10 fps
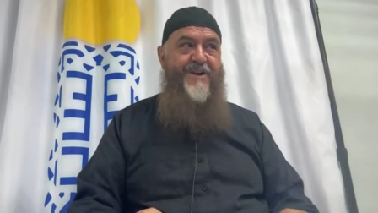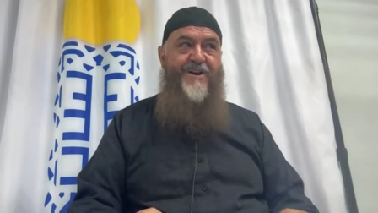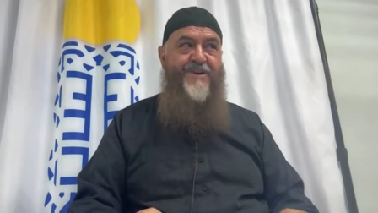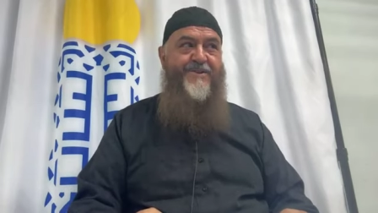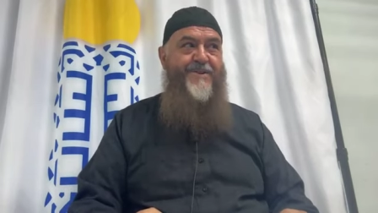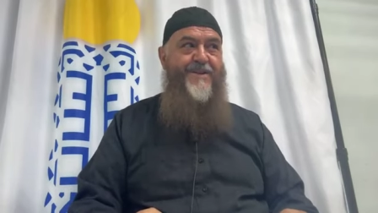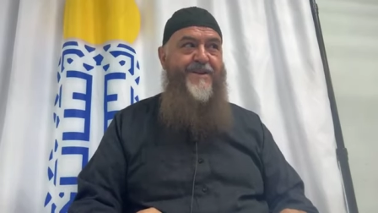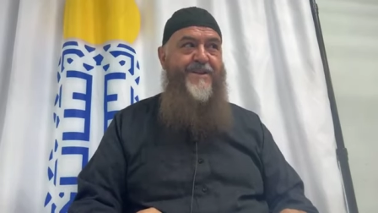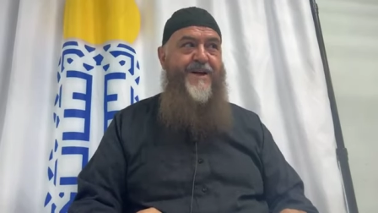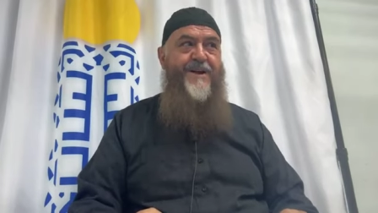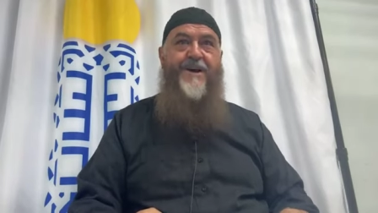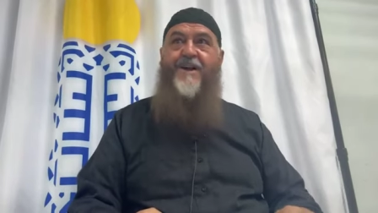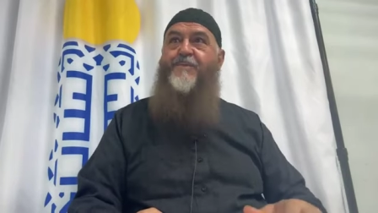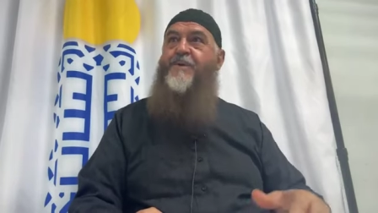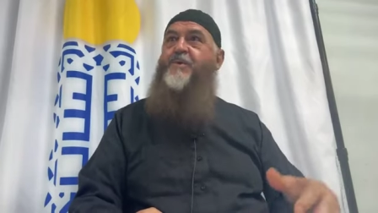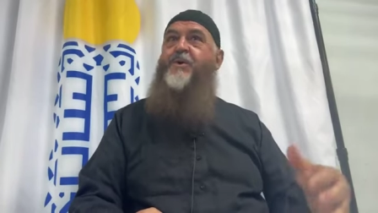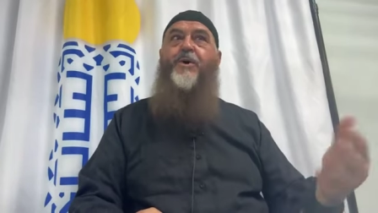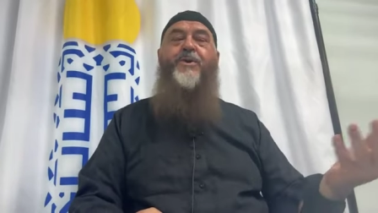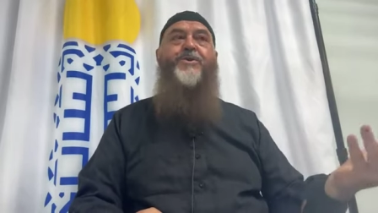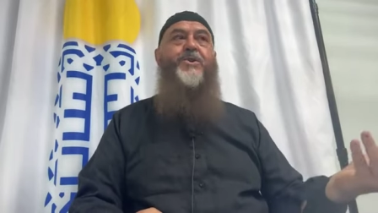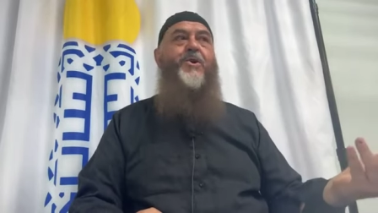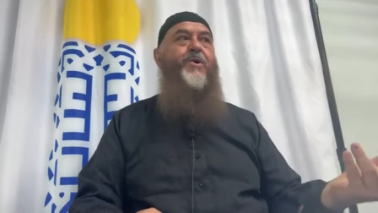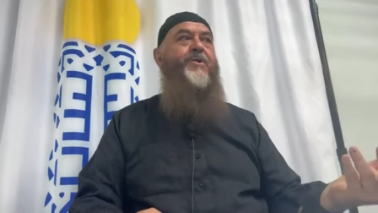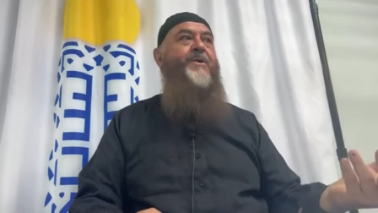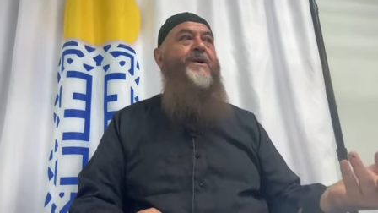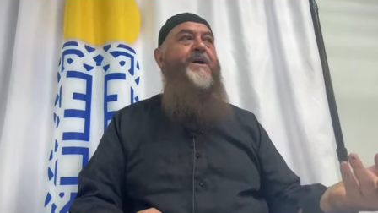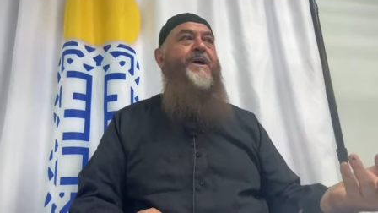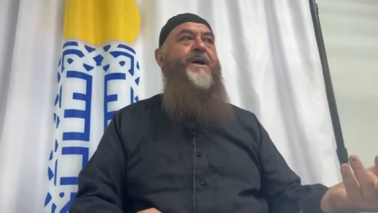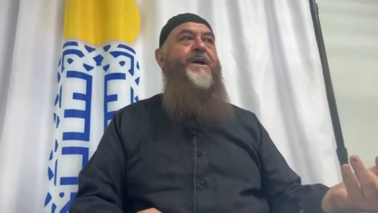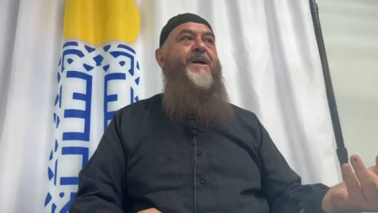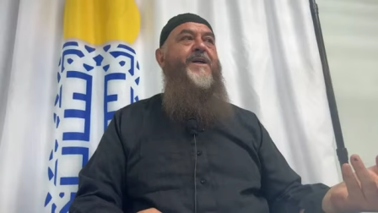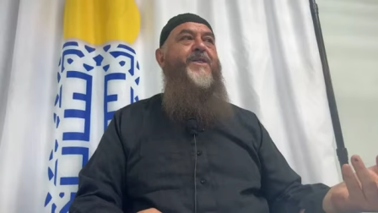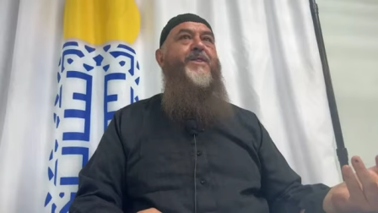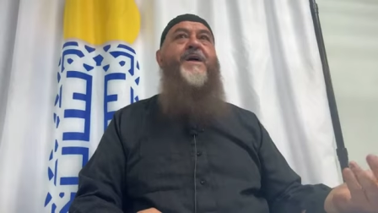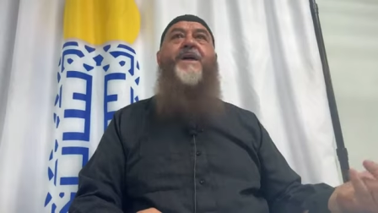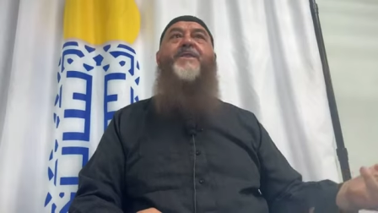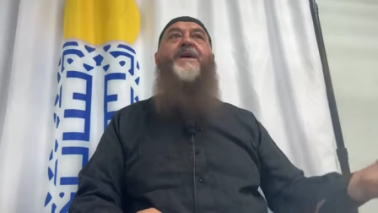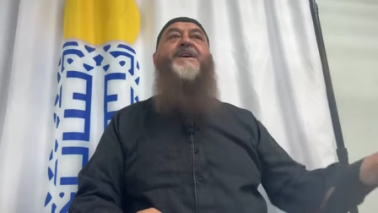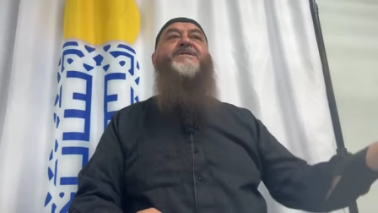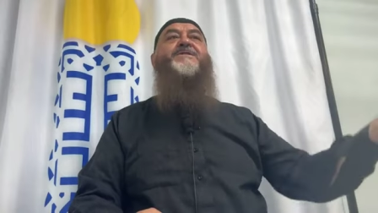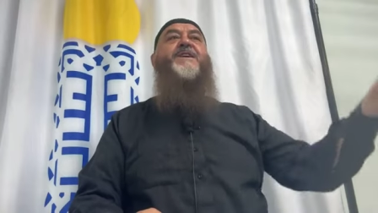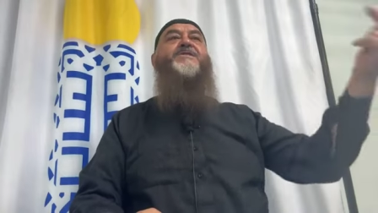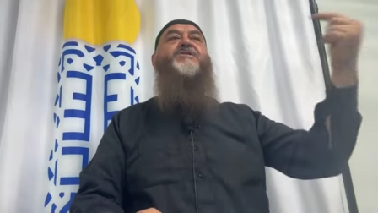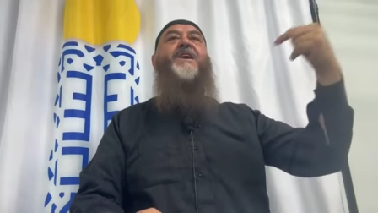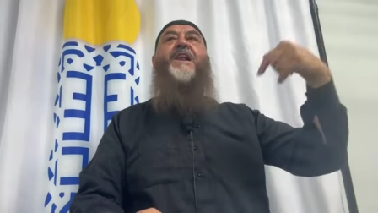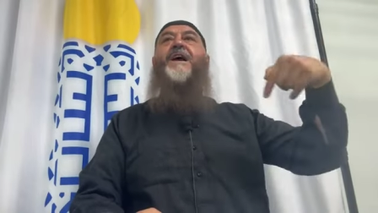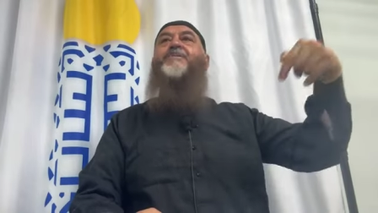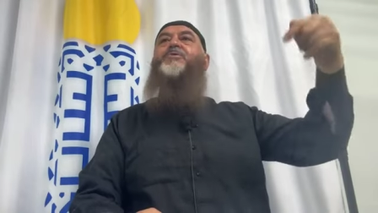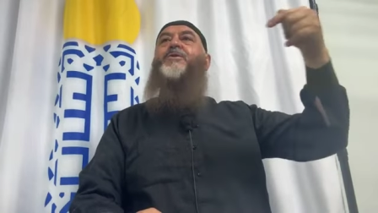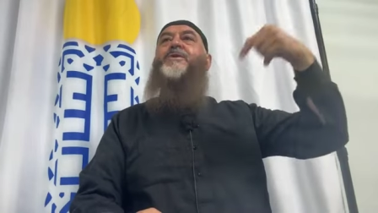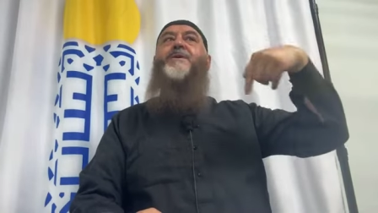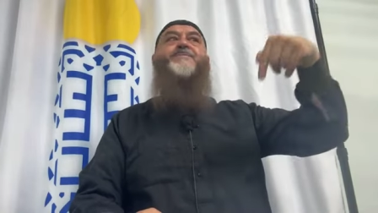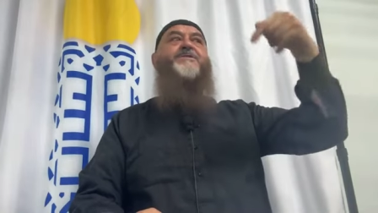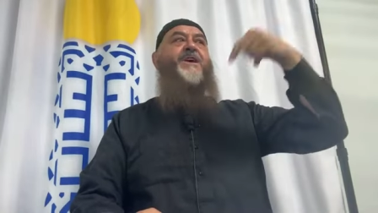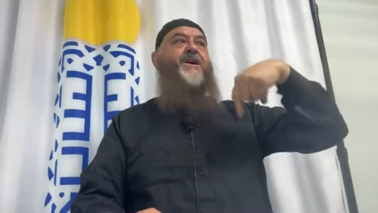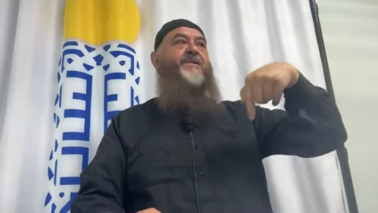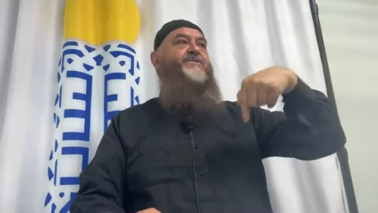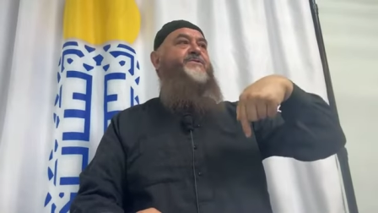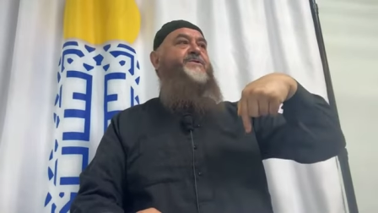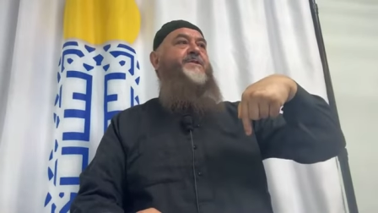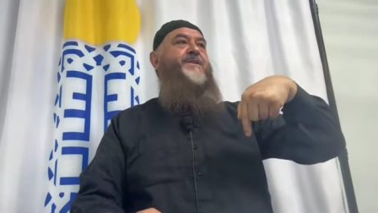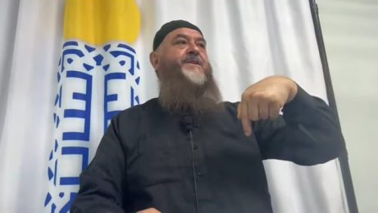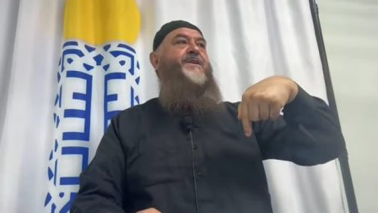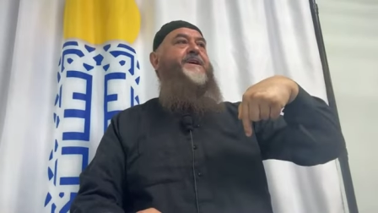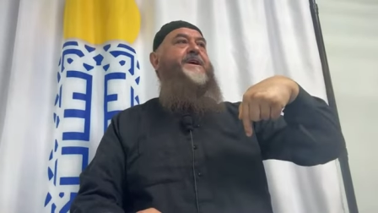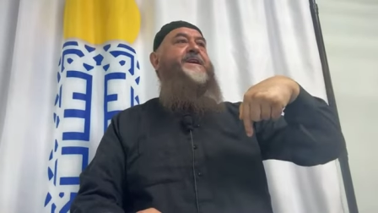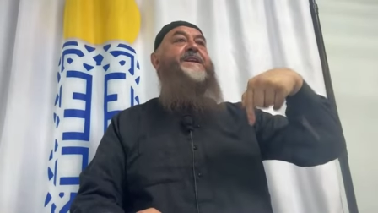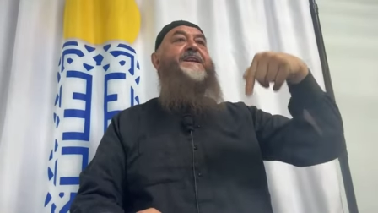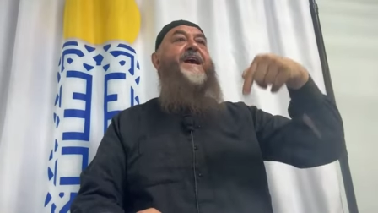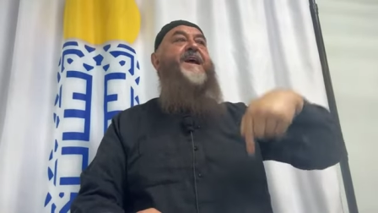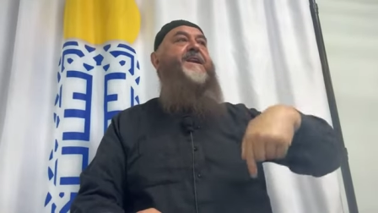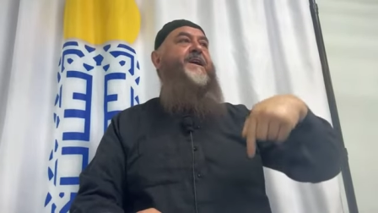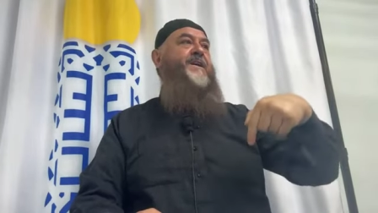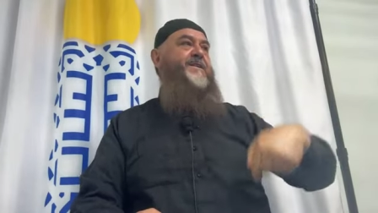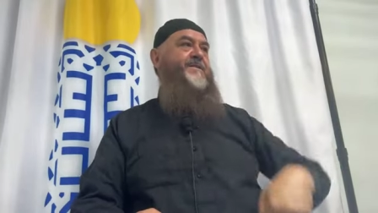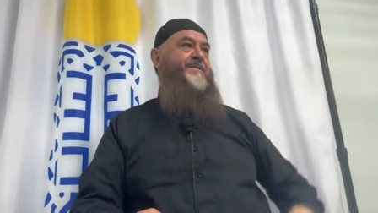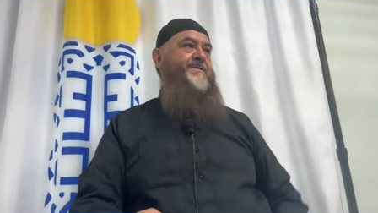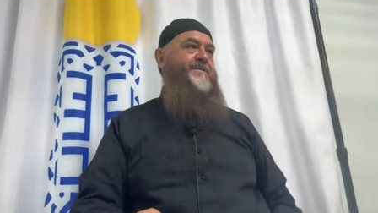Very hard to think of that. A lot of people don't know that they send salam to themselves daily.